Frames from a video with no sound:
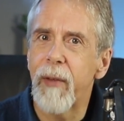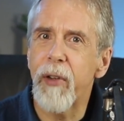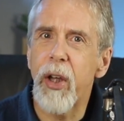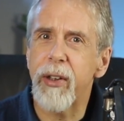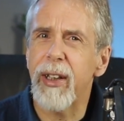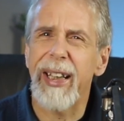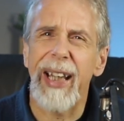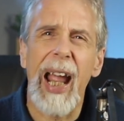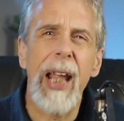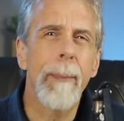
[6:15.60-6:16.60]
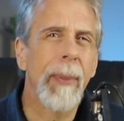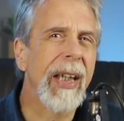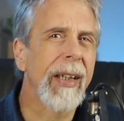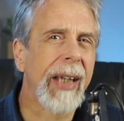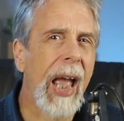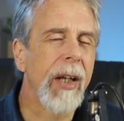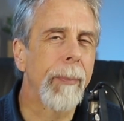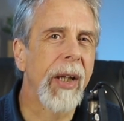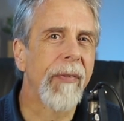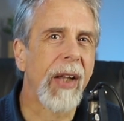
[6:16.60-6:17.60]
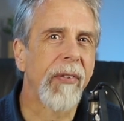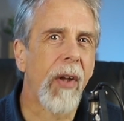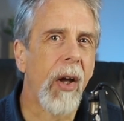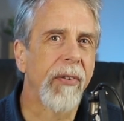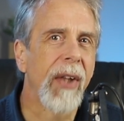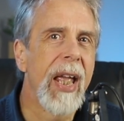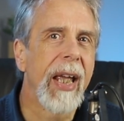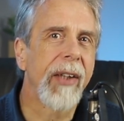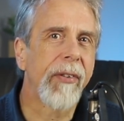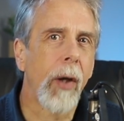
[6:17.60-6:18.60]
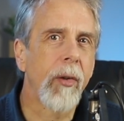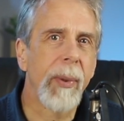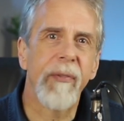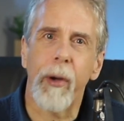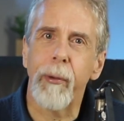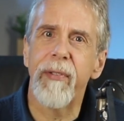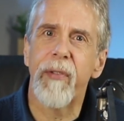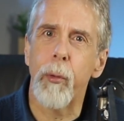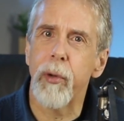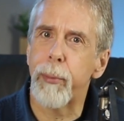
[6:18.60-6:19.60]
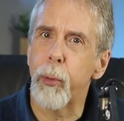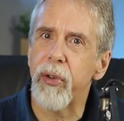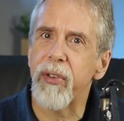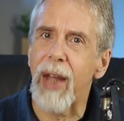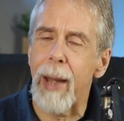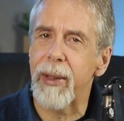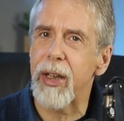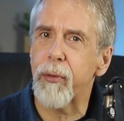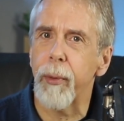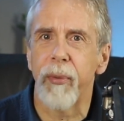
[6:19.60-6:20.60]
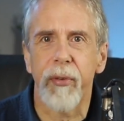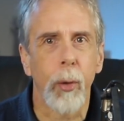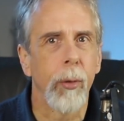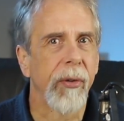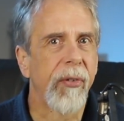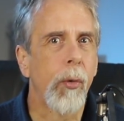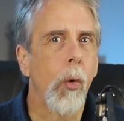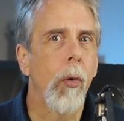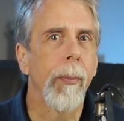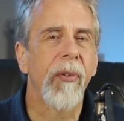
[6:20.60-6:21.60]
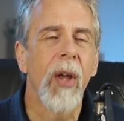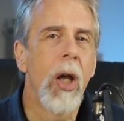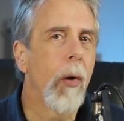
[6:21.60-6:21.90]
Thirdly, a big canopy of that size is going to be very vulnerable to damage from solar storms